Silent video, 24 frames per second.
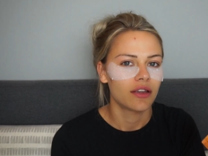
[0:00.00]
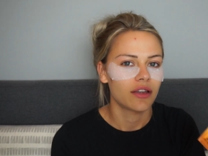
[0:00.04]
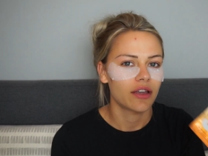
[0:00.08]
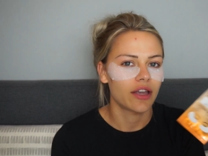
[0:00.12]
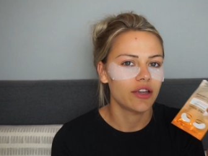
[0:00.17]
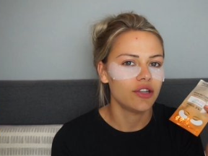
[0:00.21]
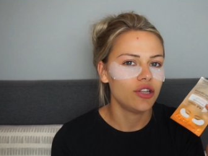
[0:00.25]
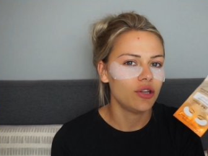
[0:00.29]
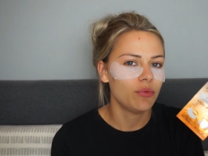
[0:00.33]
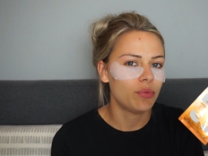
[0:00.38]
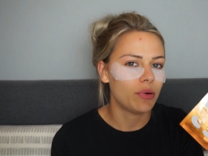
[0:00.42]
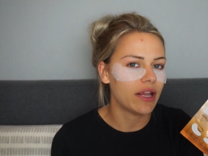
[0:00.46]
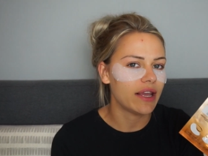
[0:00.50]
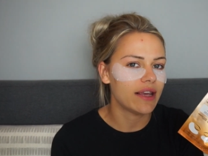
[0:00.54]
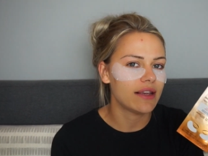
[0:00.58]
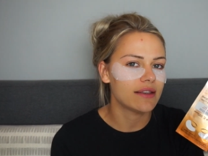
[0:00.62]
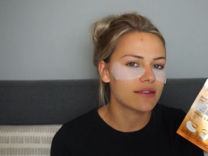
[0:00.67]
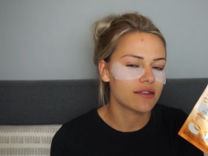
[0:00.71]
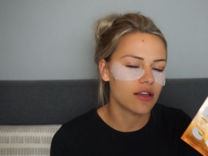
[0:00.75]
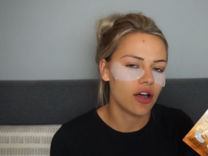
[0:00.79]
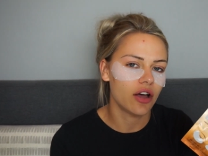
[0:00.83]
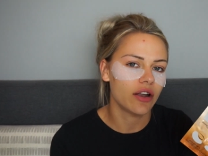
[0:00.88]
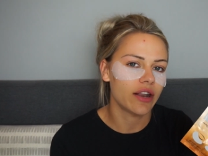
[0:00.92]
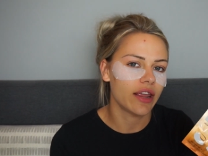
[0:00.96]
Can you
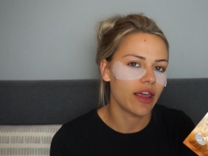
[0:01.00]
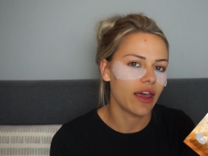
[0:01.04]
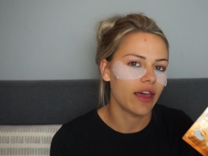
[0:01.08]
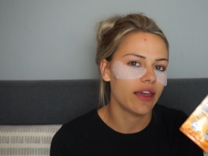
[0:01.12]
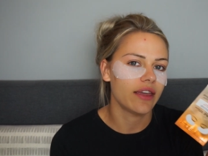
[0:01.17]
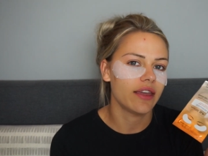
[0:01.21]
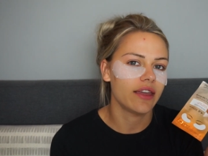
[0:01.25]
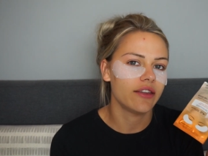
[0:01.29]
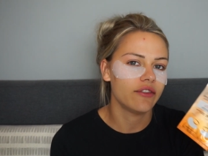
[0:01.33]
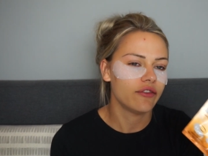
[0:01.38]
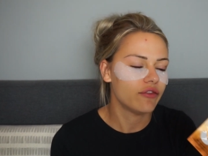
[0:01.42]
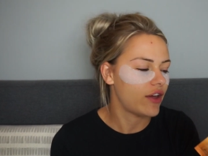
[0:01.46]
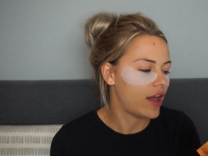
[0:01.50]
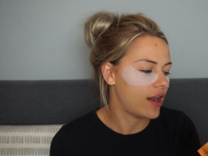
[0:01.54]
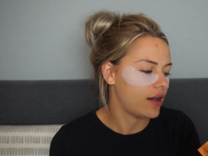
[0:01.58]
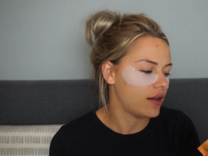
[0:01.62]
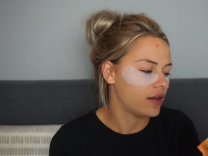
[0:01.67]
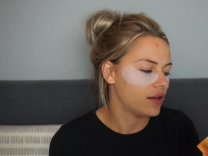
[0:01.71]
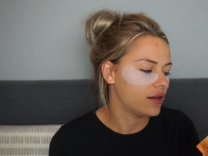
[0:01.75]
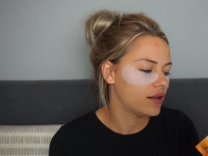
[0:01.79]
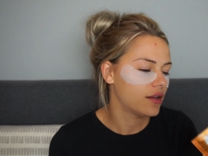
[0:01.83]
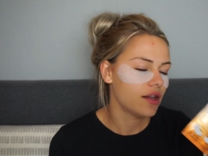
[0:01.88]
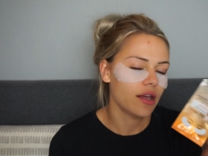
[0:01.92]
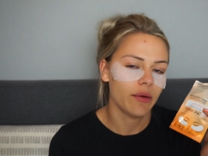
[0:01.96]
please, Garnier,
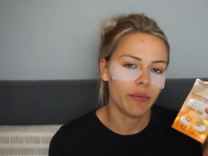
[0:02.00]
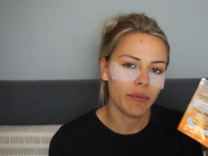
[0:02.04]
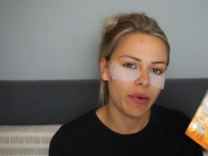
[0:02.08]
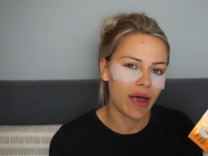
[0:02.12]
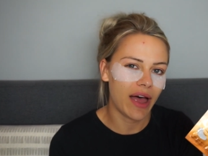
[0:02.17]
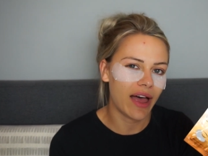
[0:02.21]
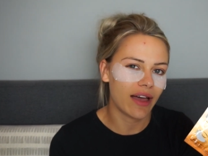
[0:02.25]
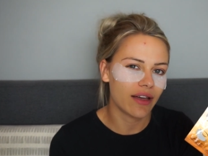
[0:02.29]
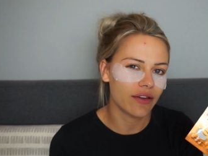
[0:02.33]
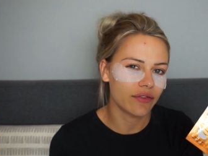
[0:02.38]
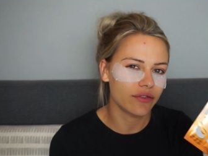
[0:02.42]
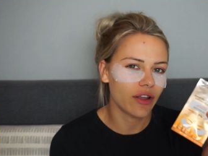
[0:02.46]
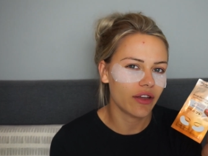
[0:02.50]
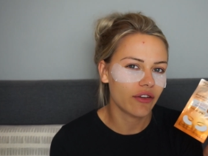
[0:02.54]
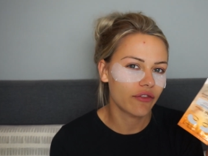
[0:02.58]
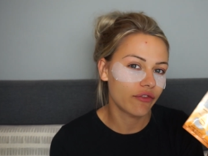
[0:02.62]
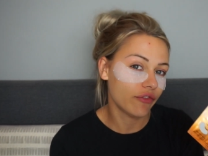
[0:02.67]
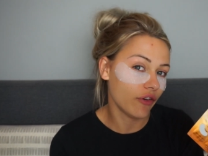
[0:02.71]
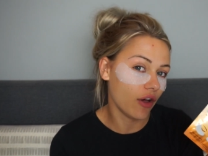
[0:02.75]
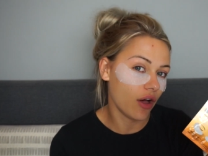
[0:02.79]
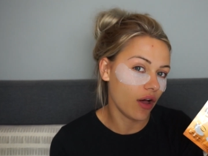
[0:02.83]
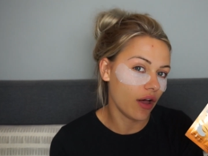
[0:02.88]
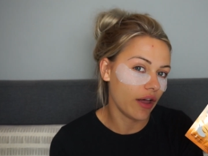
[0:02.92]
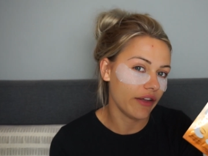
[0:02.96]
invent a pack of like
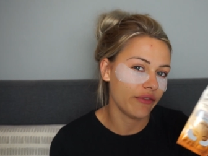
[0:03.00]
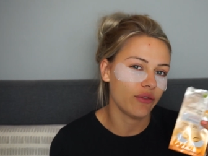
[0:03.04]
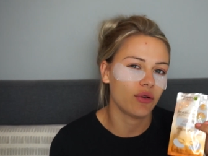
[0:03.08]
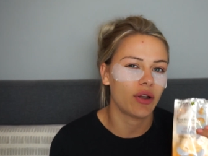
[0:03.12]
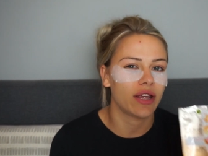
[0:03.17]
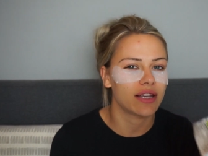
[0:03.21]
5